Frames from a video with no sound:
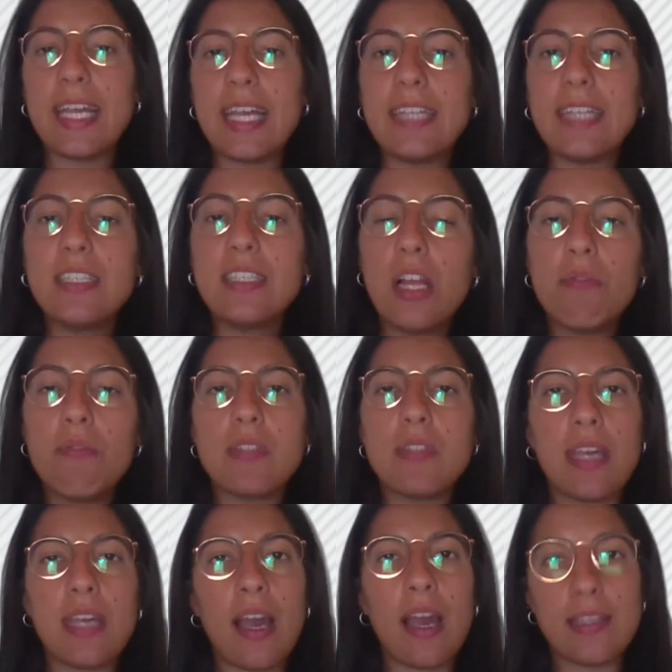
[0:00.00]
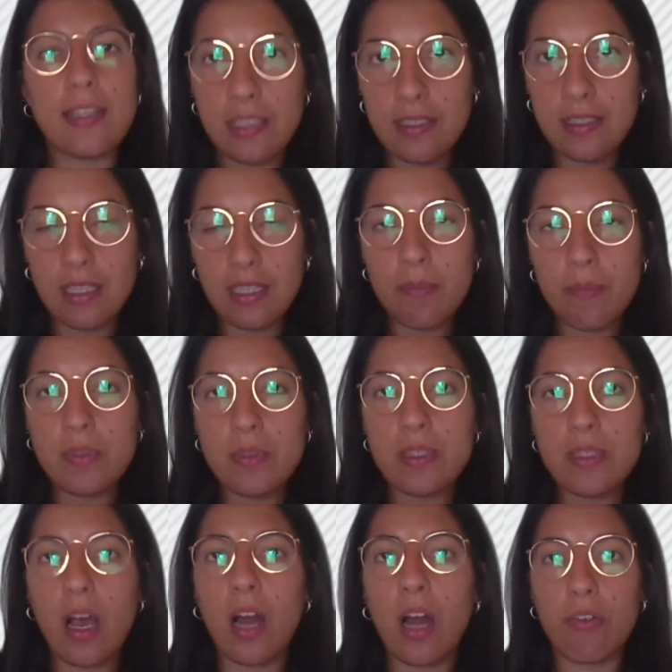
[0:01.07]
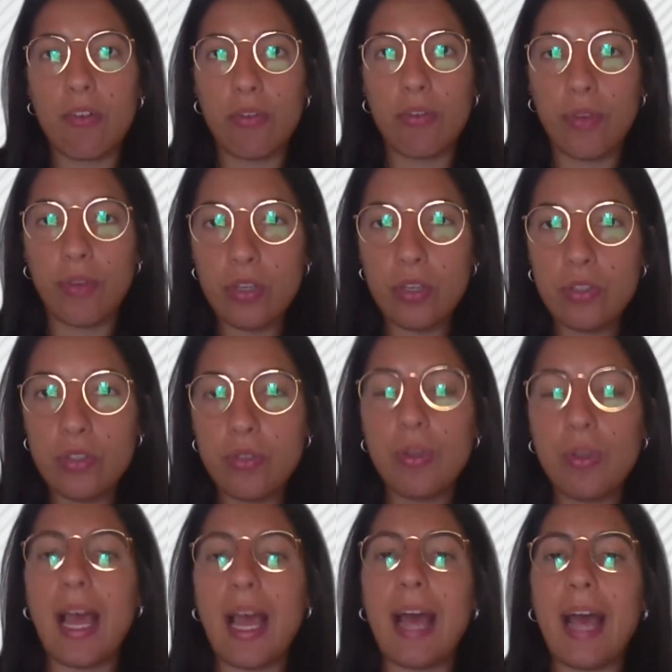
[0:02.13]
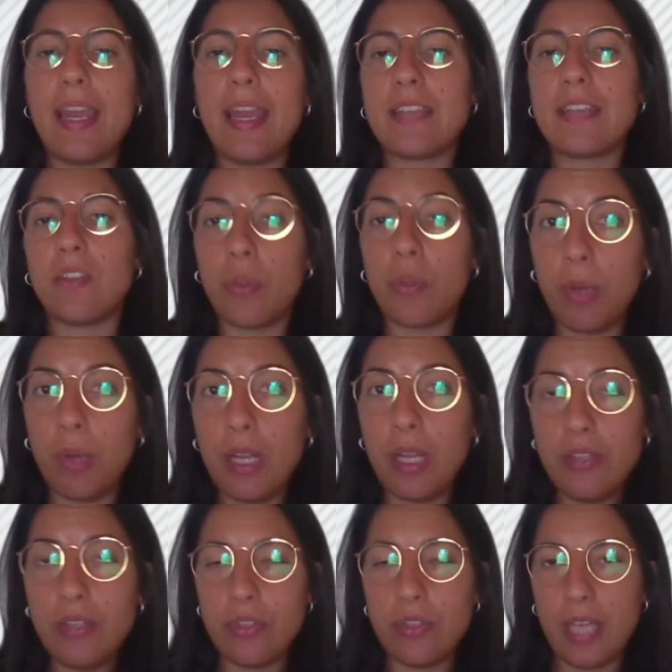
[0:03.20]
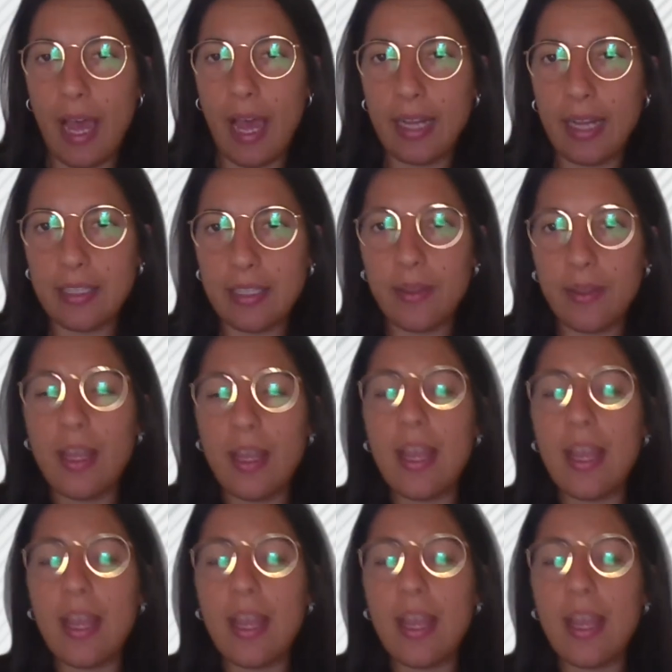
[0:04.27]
Standalone AI systems are referred to in Annex 3 to the Act,